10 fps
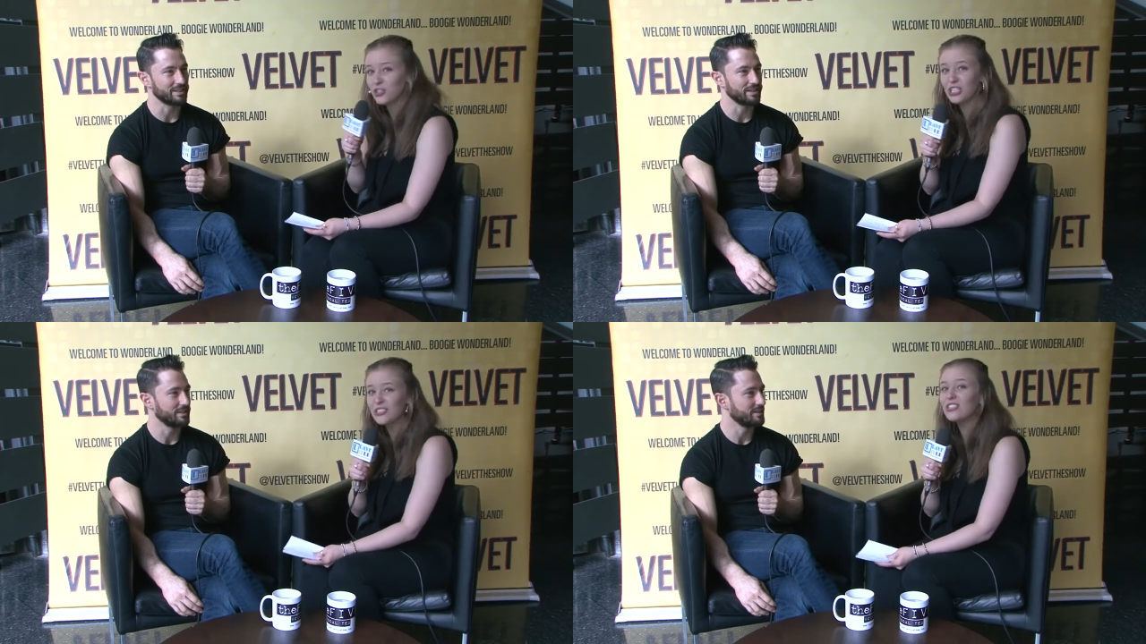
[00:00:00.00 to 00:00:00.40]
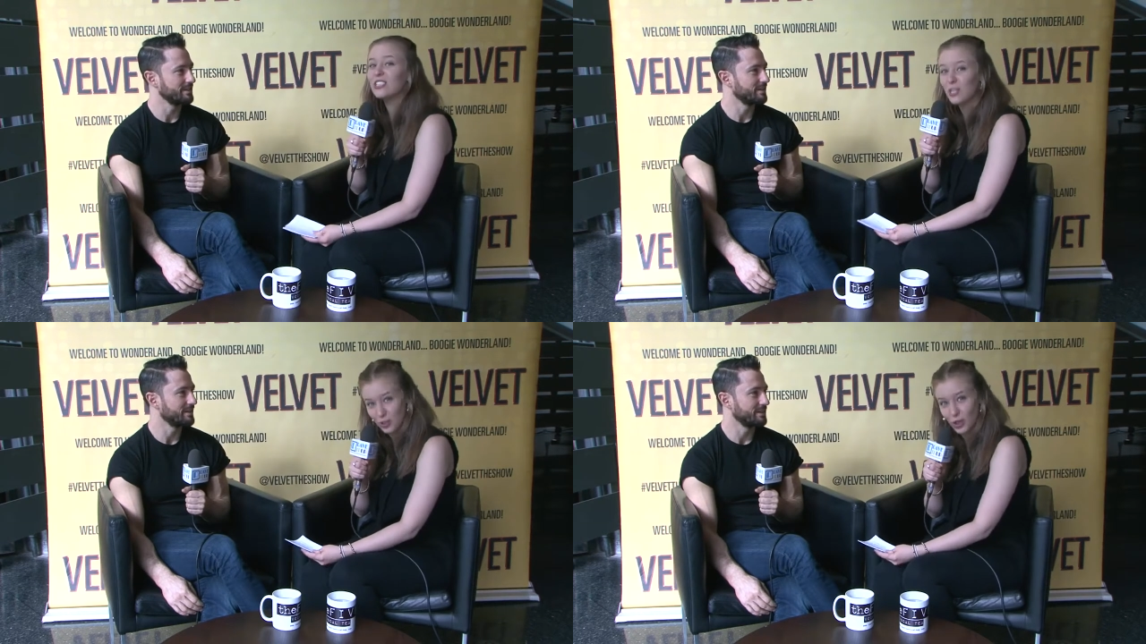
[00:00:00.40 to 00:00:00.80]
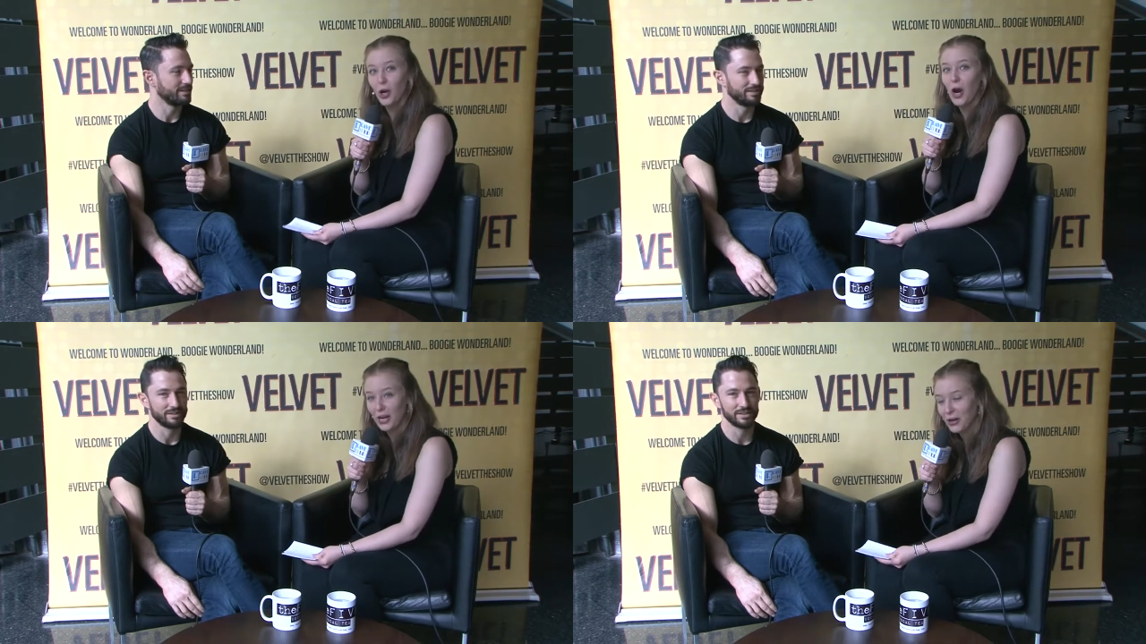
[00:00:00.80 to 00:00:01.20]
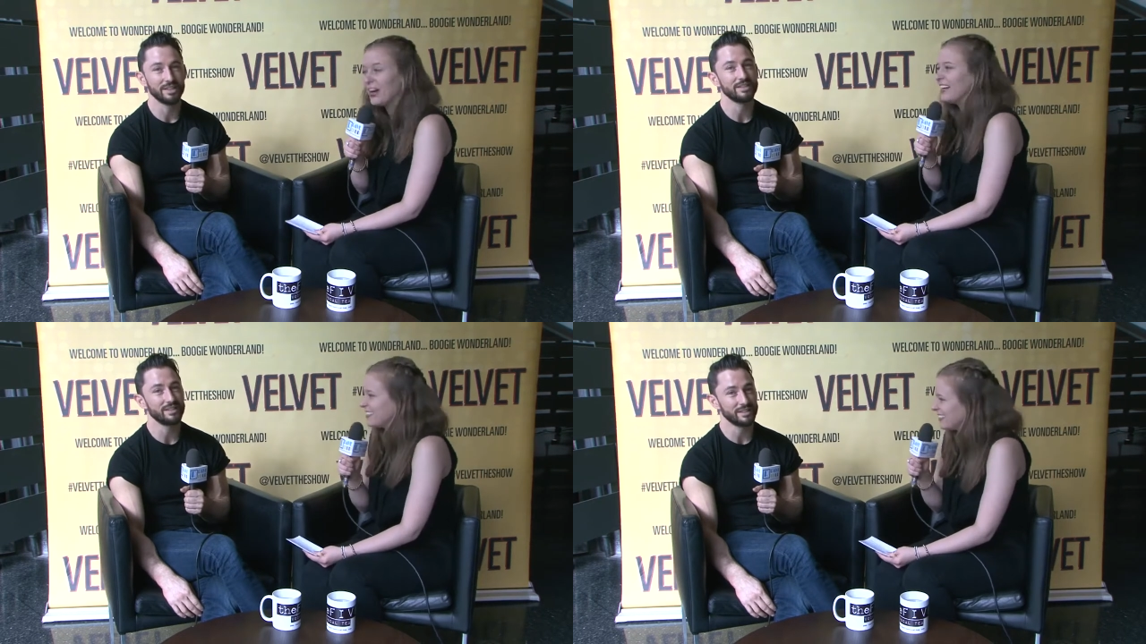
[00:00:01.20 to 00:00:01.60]
Speaker 1: a jeans and a t-shirt guy, guys.
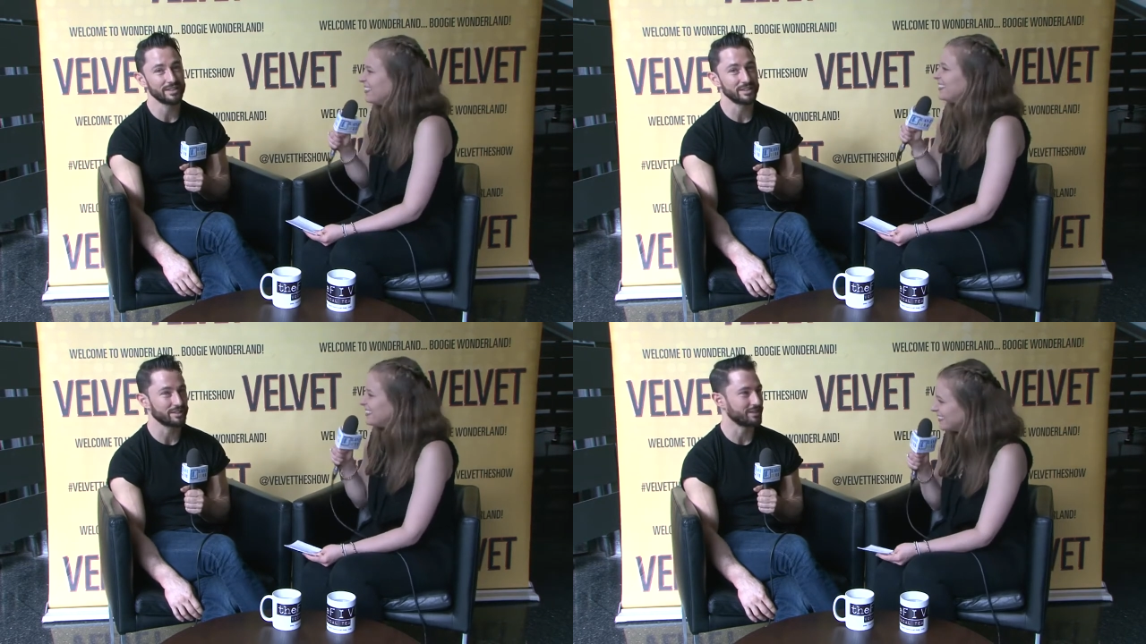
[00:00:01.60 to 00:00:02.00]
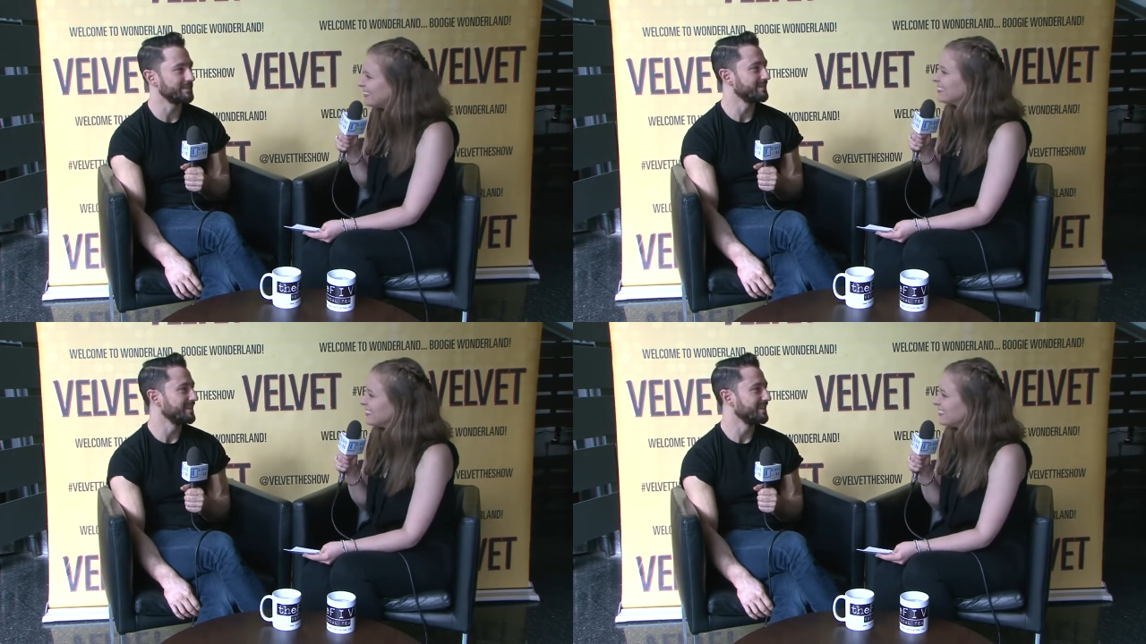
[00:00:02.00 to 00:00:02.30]
Jeans and a t-shirt.